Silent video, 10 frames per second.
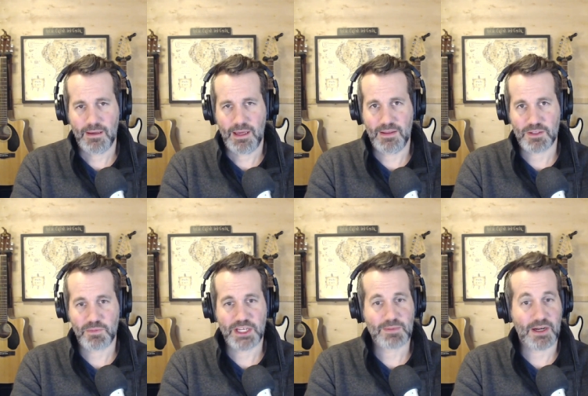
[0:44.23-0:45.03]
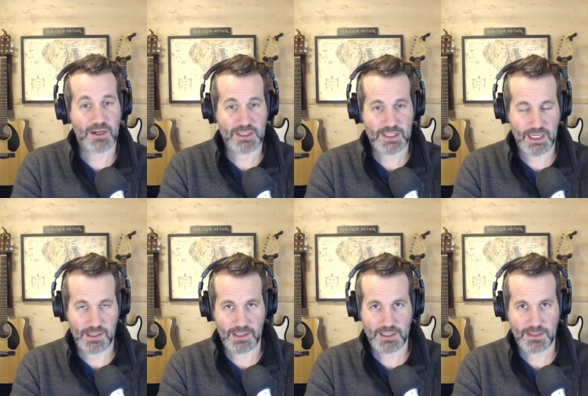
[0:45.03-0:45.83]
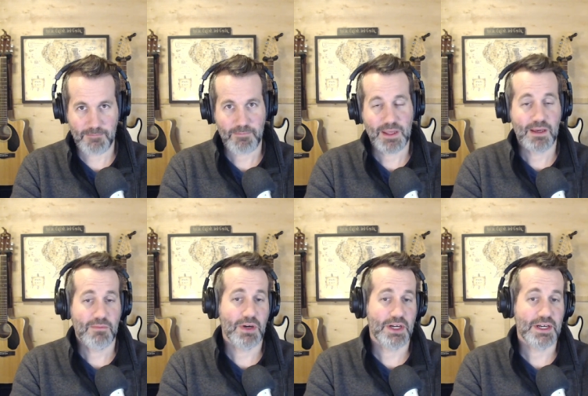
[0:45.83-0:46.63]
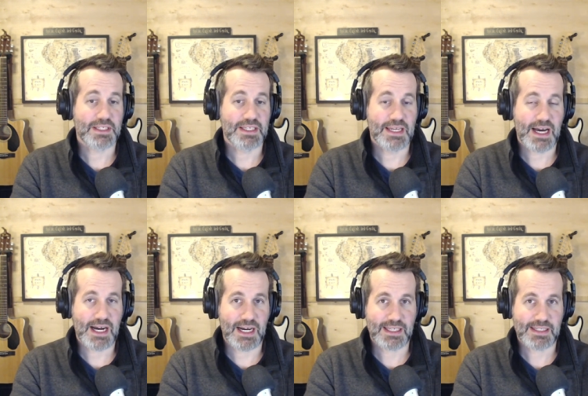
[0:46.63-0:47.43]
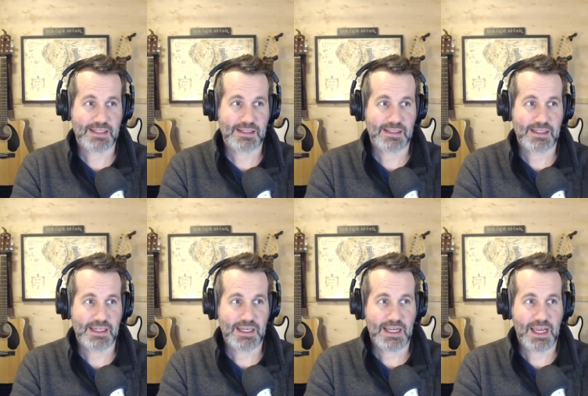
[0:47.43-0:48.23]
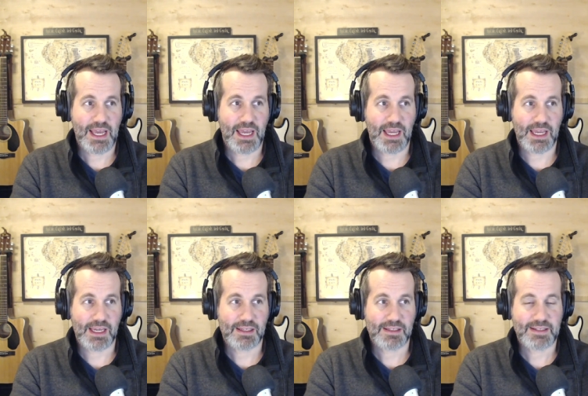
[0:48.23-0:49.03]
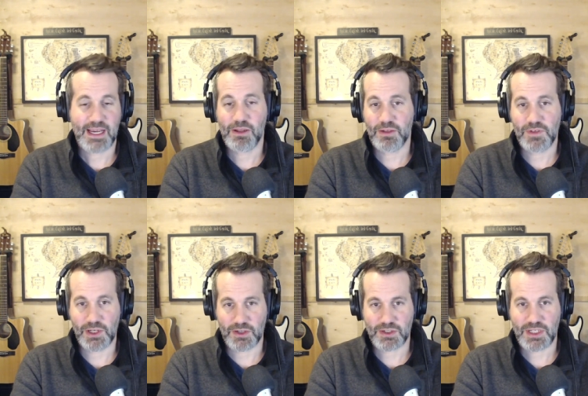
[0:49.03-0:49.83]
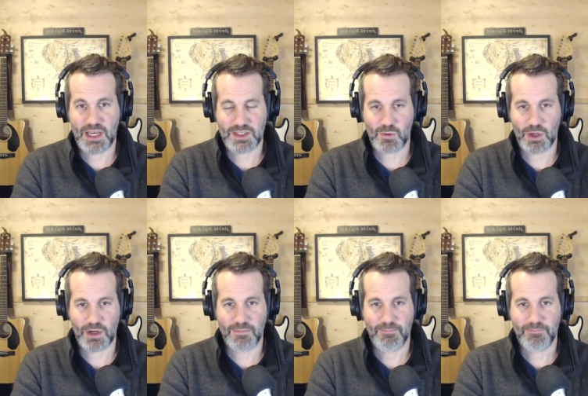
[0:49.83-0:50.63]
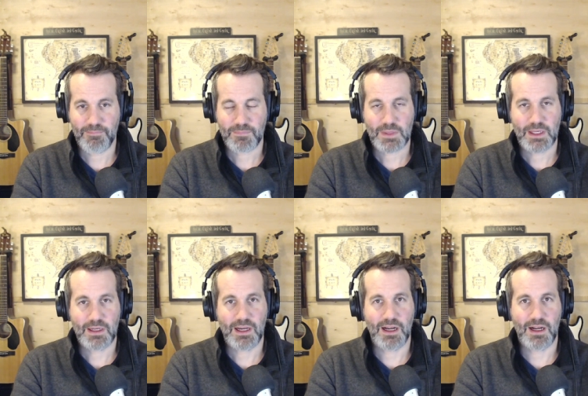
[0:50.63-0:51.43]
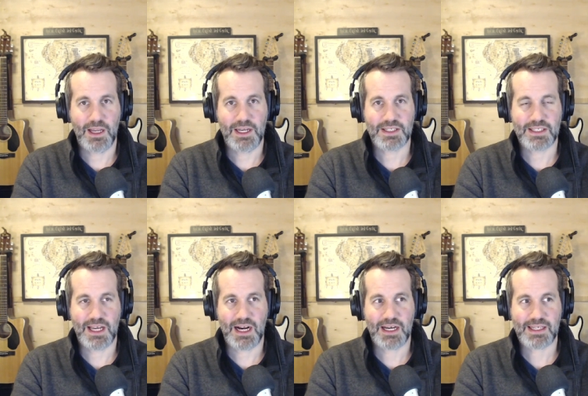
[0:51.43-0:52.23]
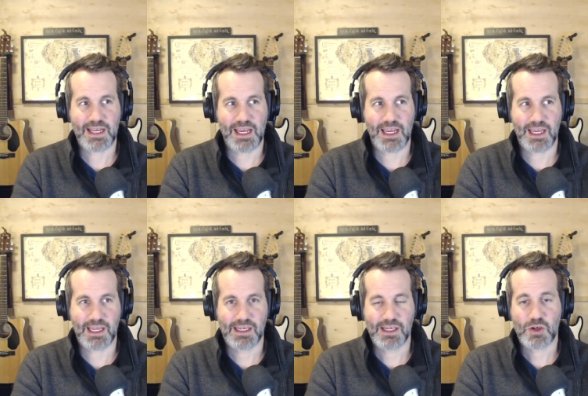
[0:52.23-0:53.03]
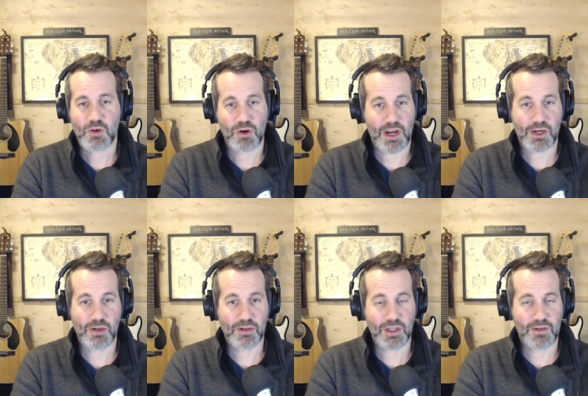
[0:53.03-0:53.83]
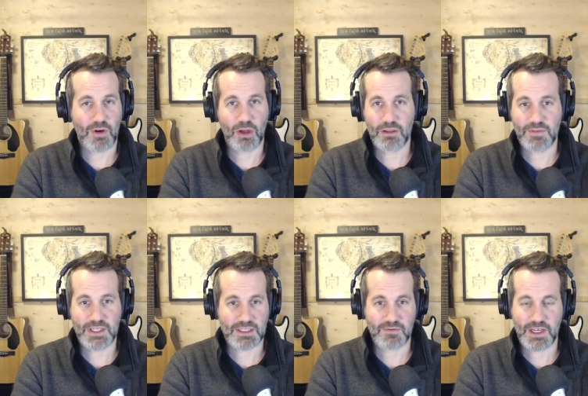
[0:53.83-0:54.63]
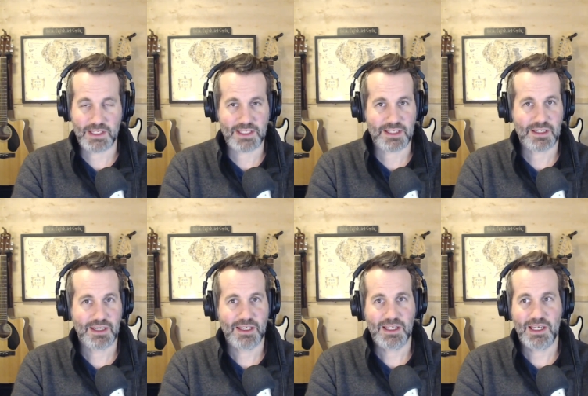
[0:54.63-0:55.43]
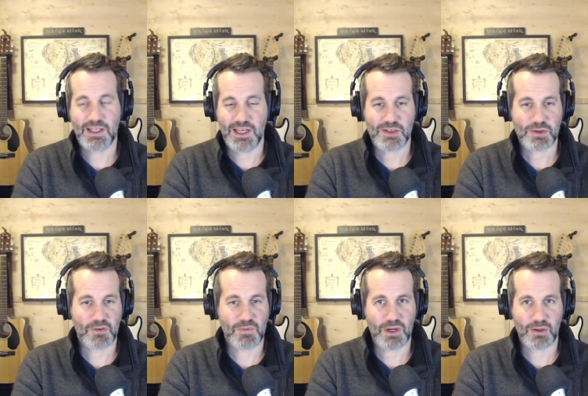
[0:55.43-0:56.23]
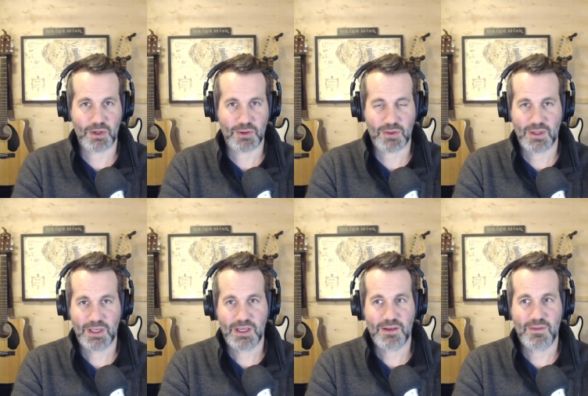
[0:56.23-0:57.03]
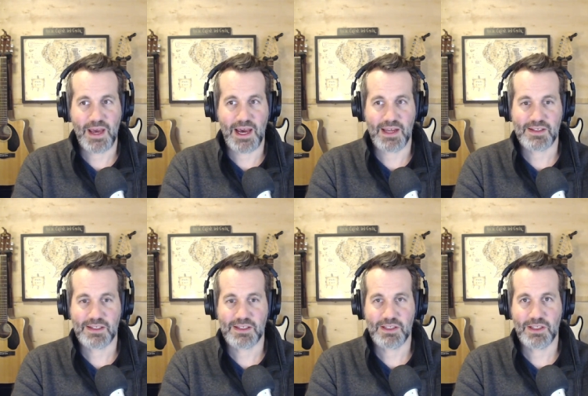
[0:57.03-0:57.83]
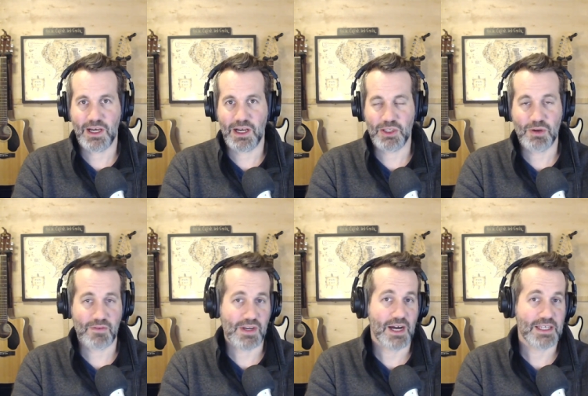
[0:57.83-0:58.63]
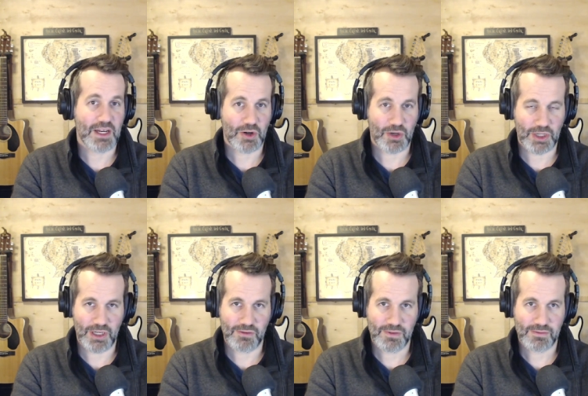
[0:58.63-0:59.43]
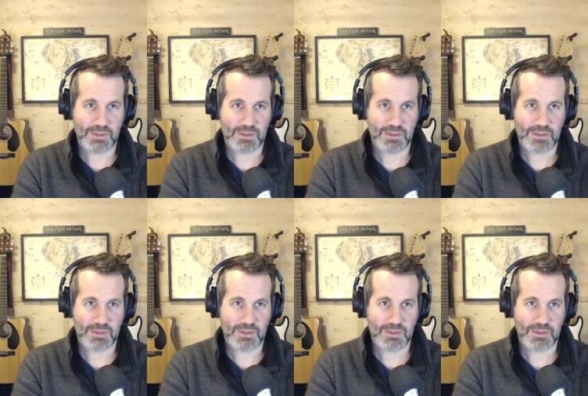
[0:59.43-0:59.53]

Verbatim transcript: and this breaks my heart to say this, but it is not a tale of years, as it were. Uh, it is not a chronicle of all of these events in the history of Middle Earth that uh, you have not yet heard of.